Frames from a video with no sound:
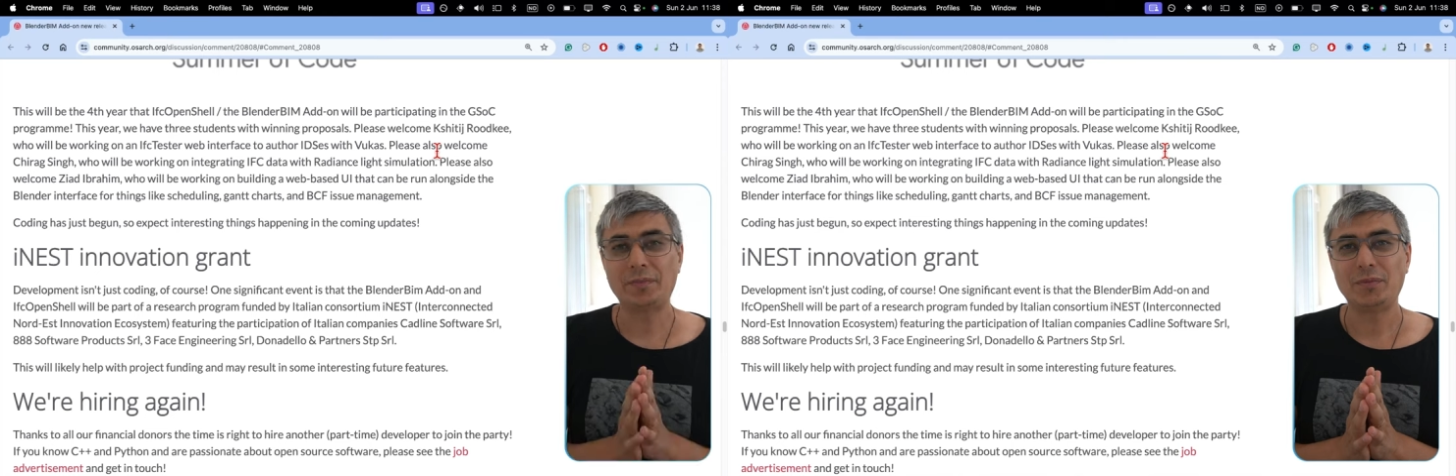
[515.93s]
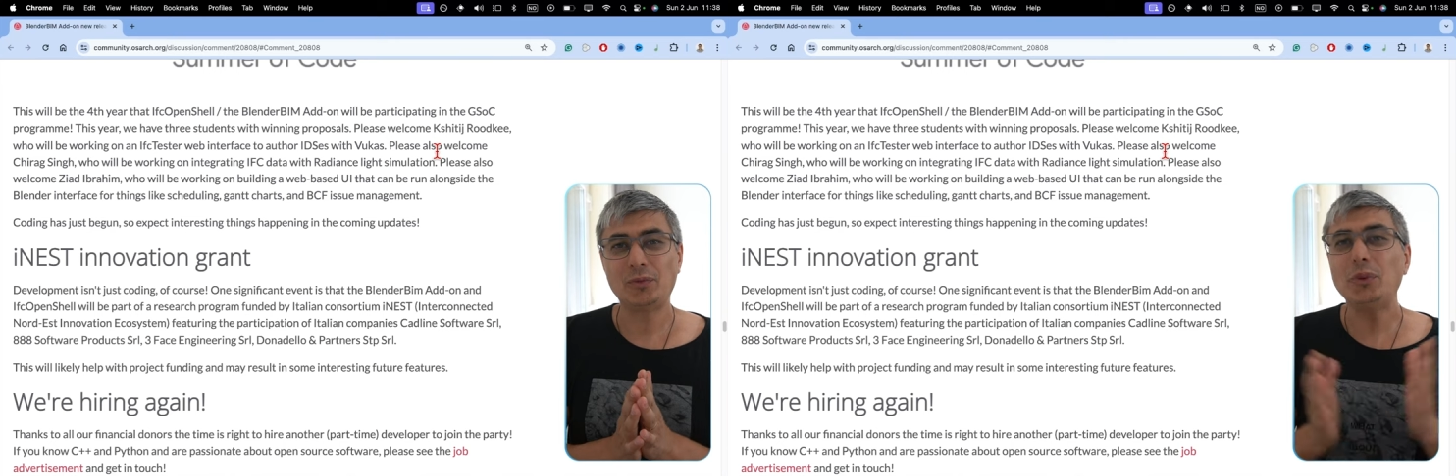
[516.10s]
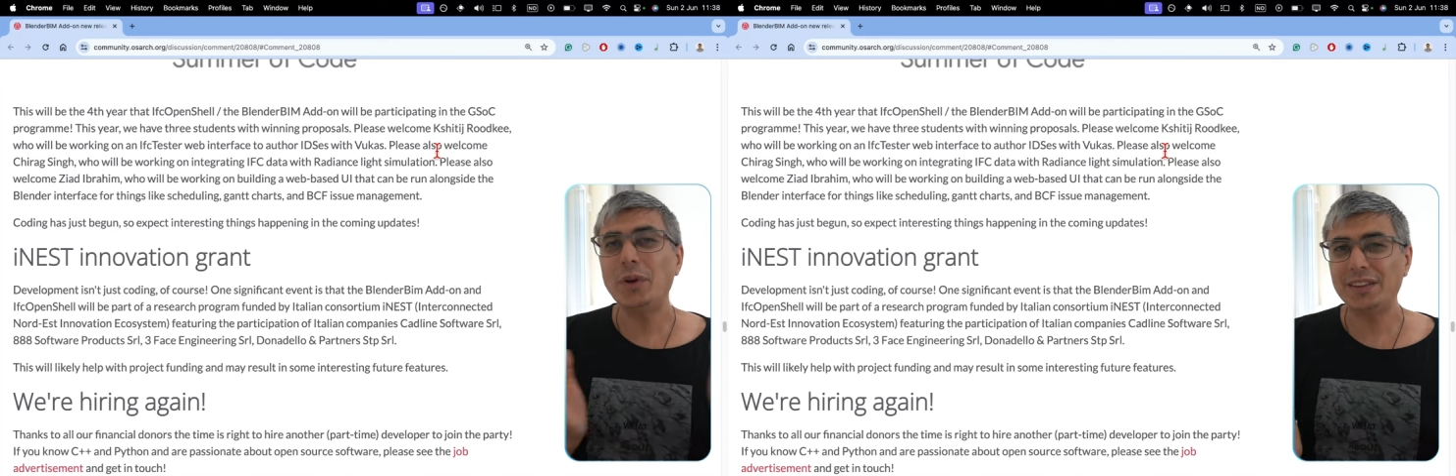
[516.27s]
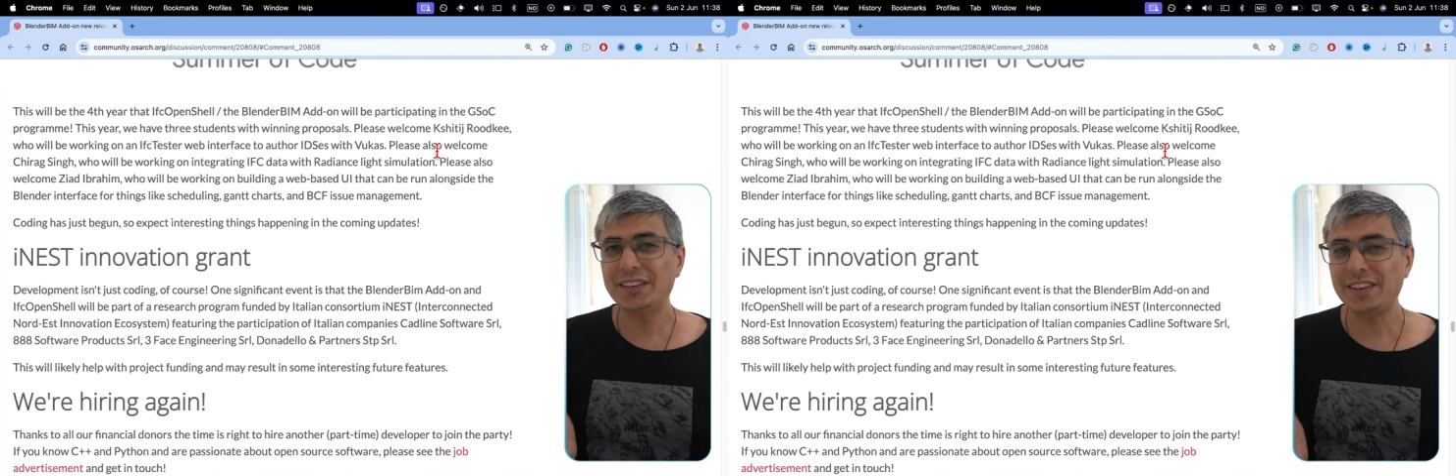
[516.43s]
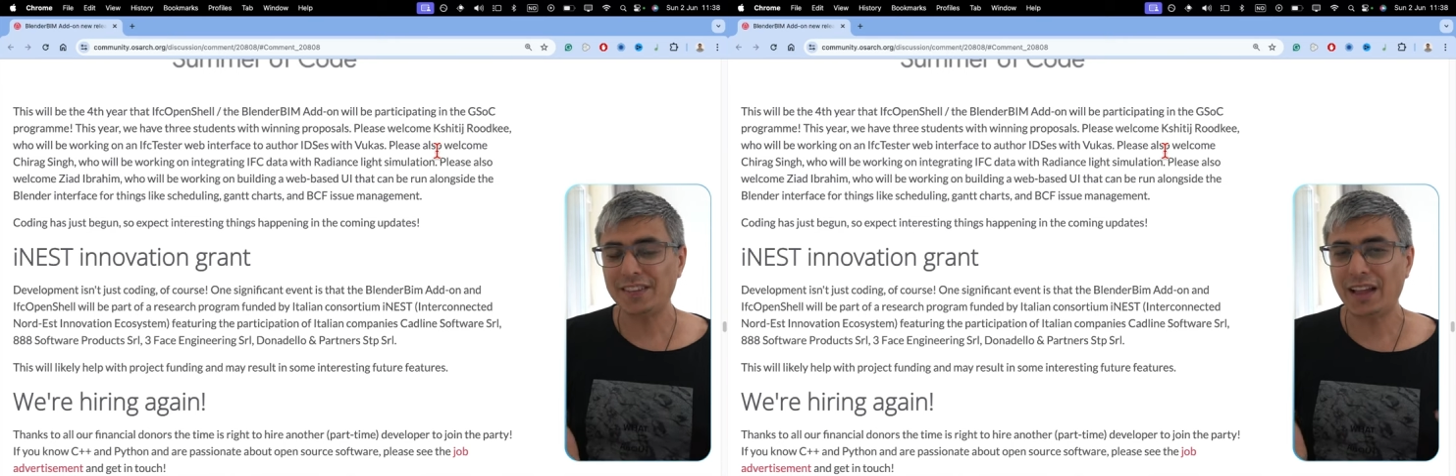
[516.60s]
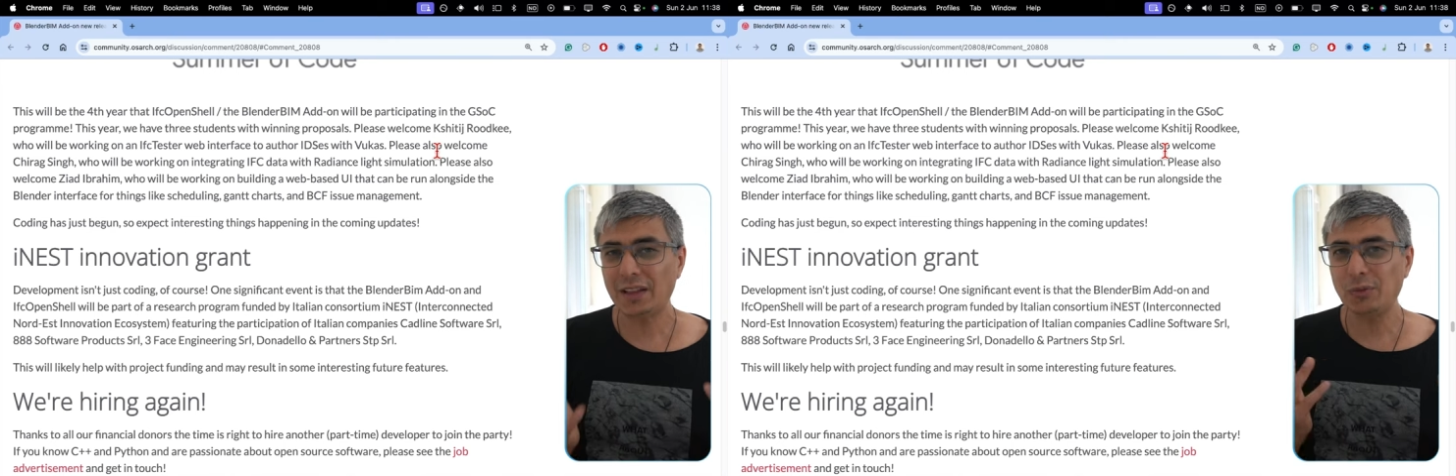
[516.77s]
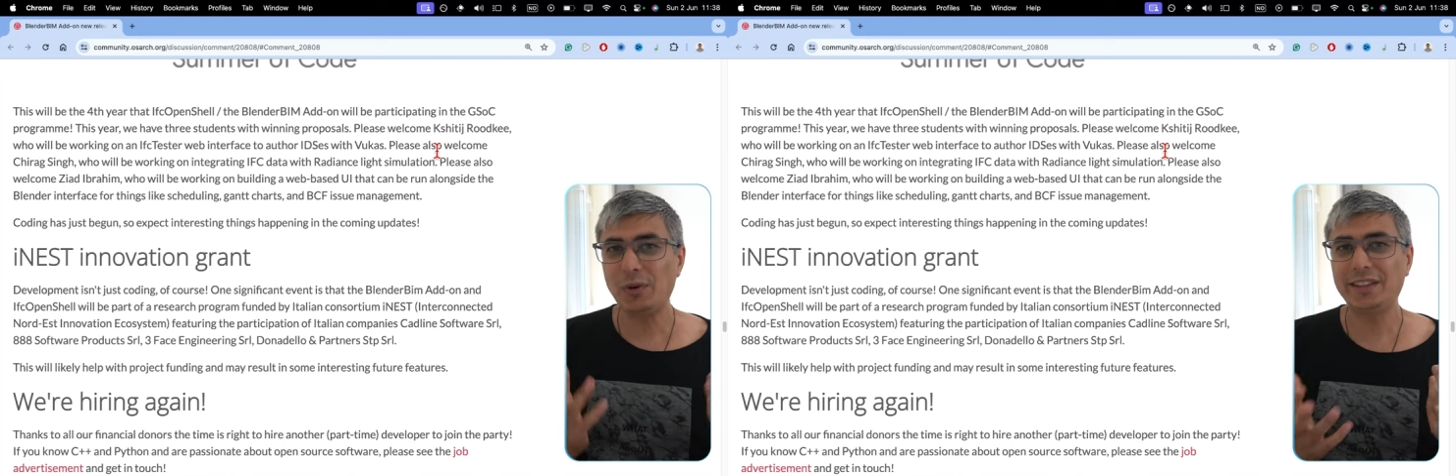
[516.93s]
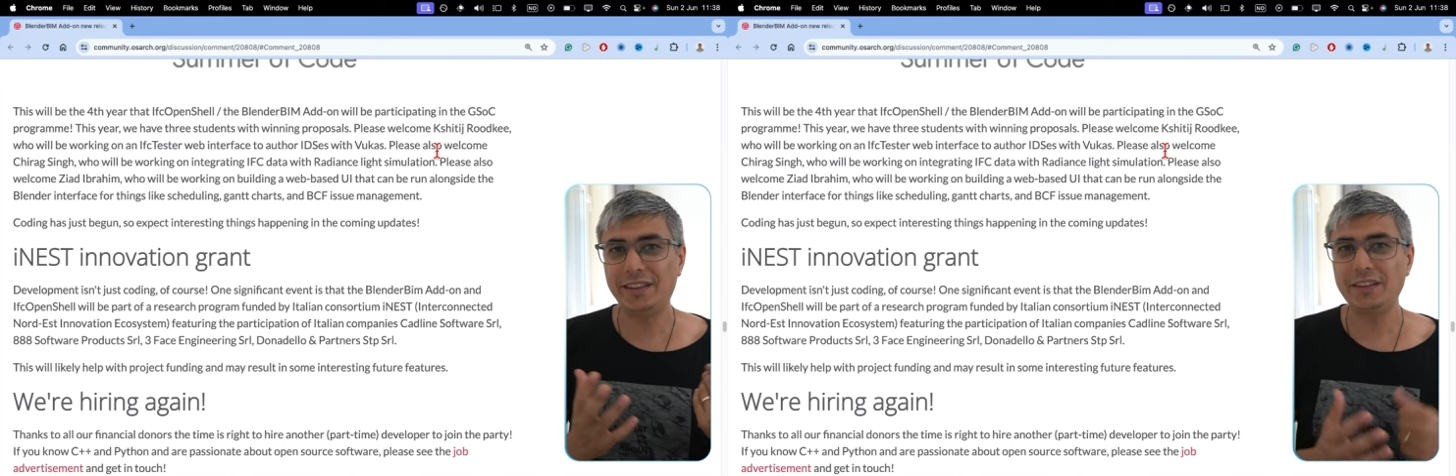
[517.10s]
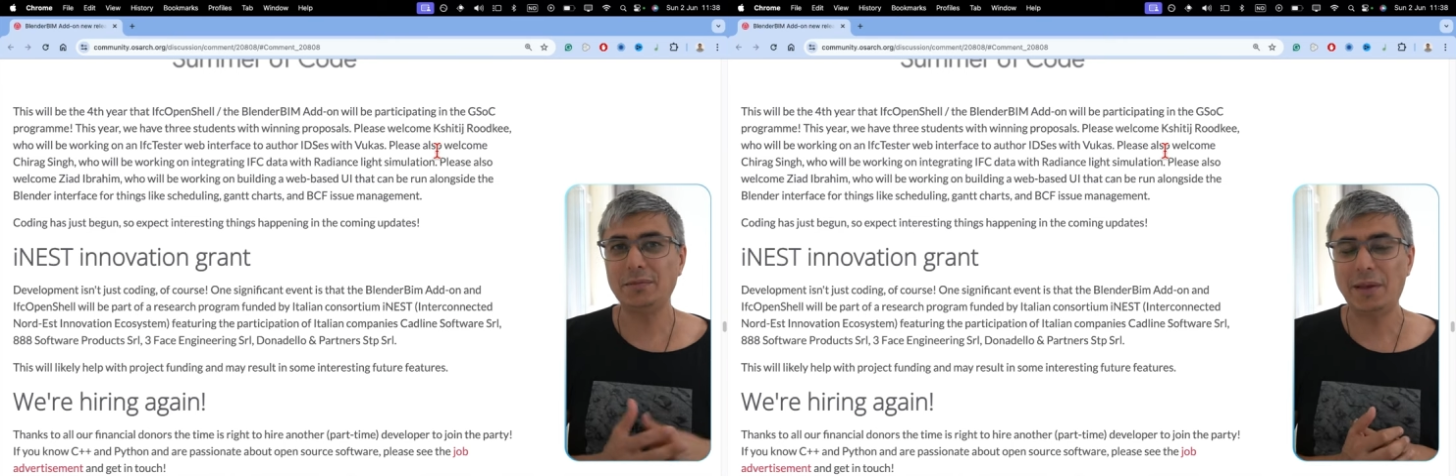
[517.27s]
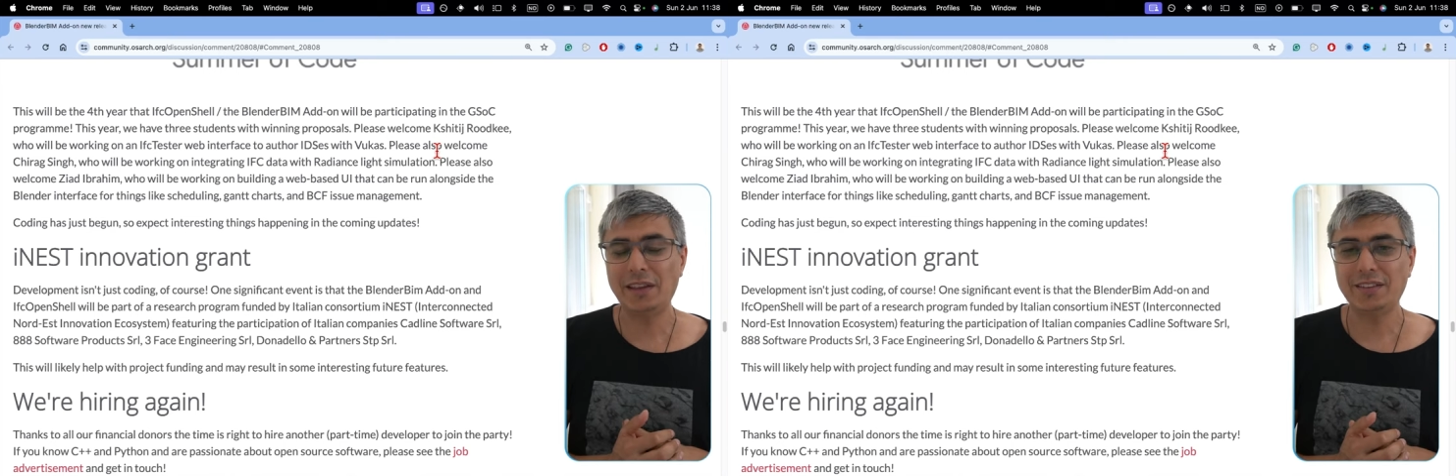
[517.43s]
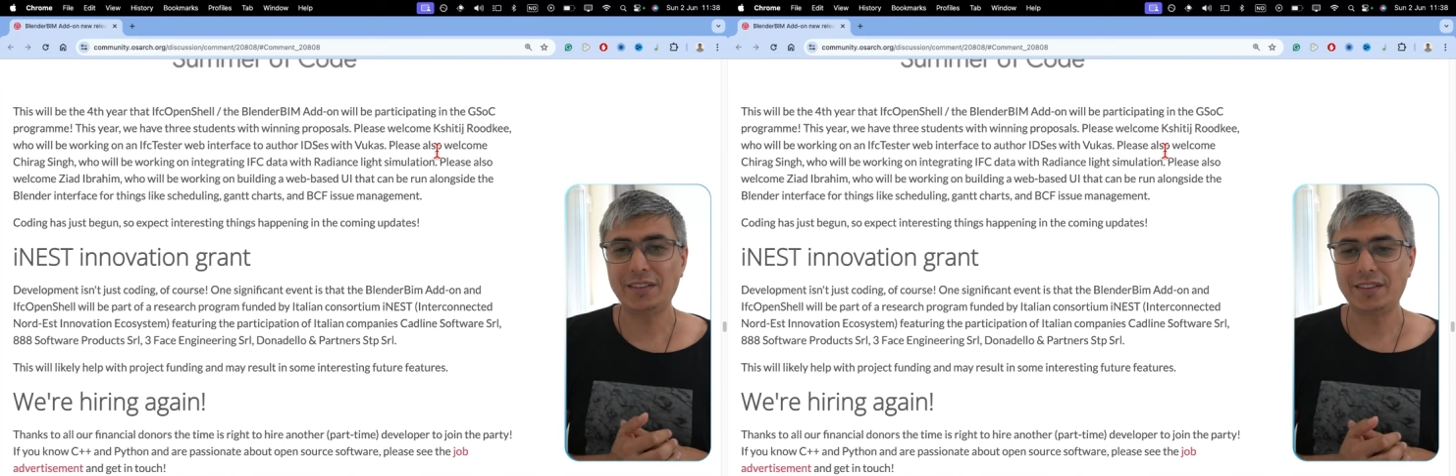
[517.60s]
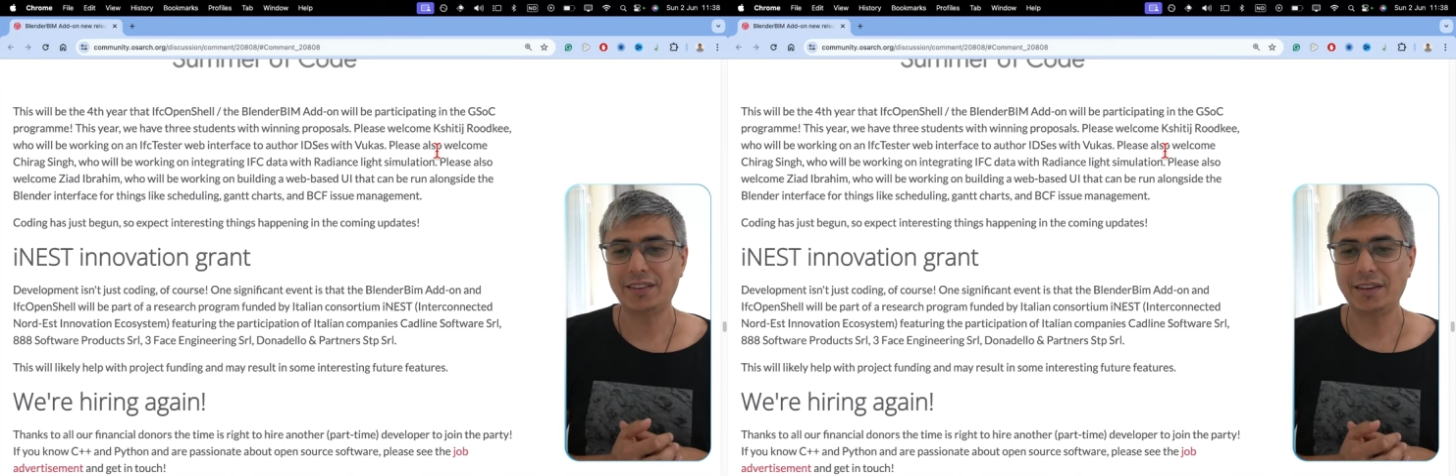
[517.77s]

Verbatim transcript: Do you understand what this means?